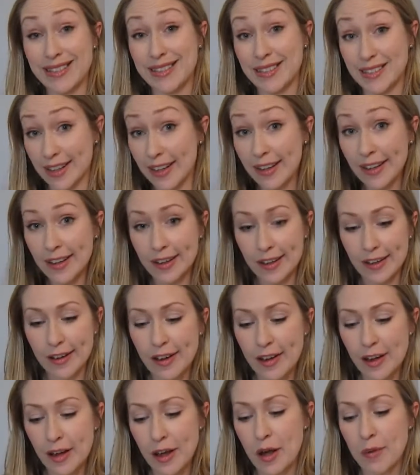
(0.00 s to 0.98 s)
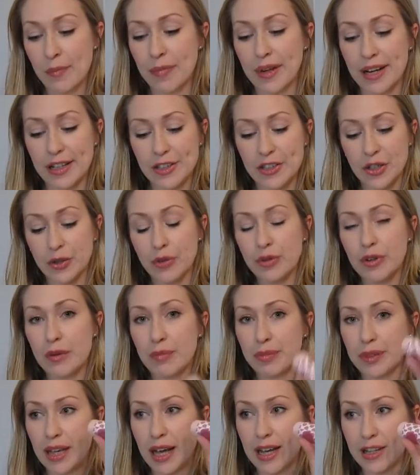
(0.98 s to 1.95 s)
stick, but I don't
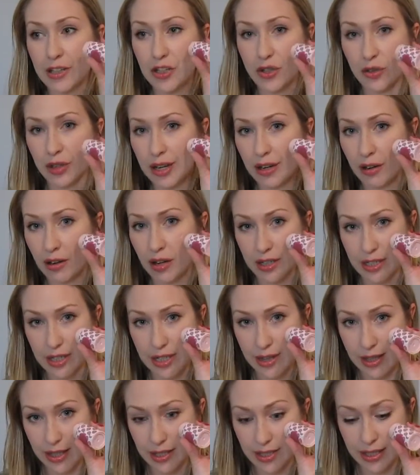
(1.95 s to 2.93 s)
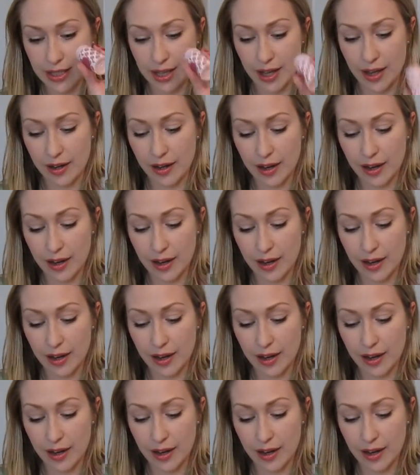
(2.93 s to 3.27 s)
apply straight onto the skin.